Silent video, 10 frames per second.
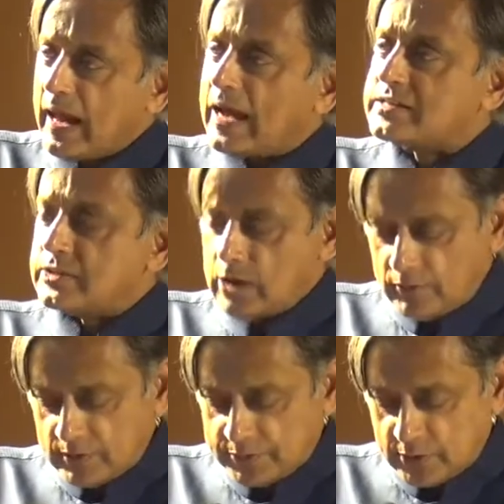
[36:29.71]
As the
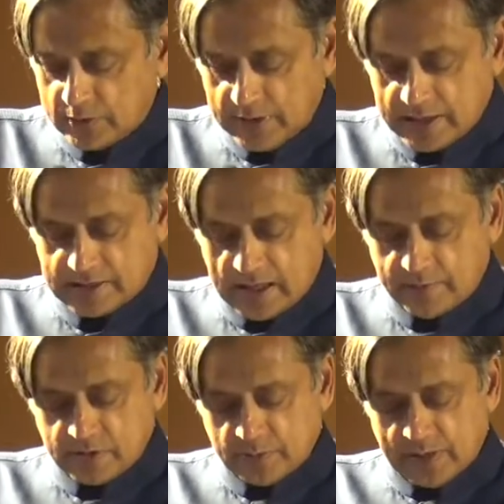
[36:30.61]
novel progressed,
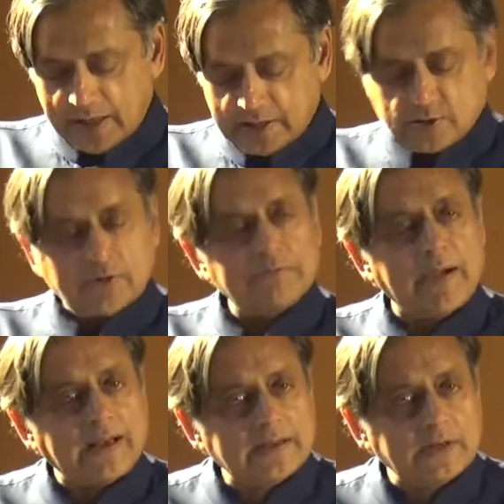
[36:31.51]
I was obliged to
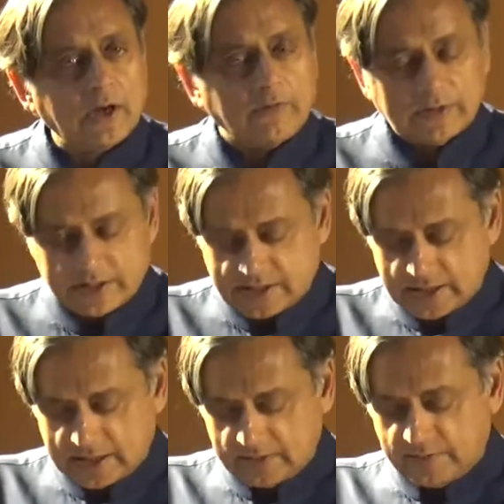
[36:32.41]
abandon
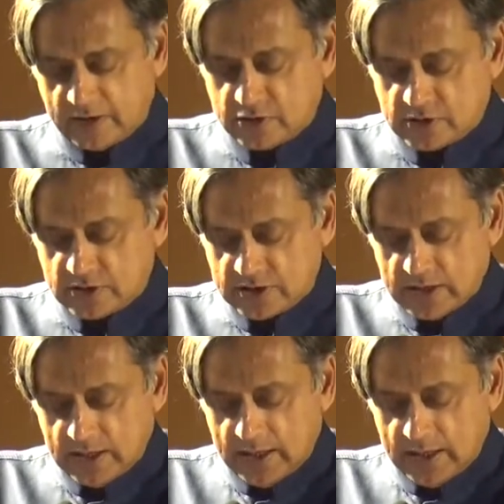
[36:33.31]
novelistic conventions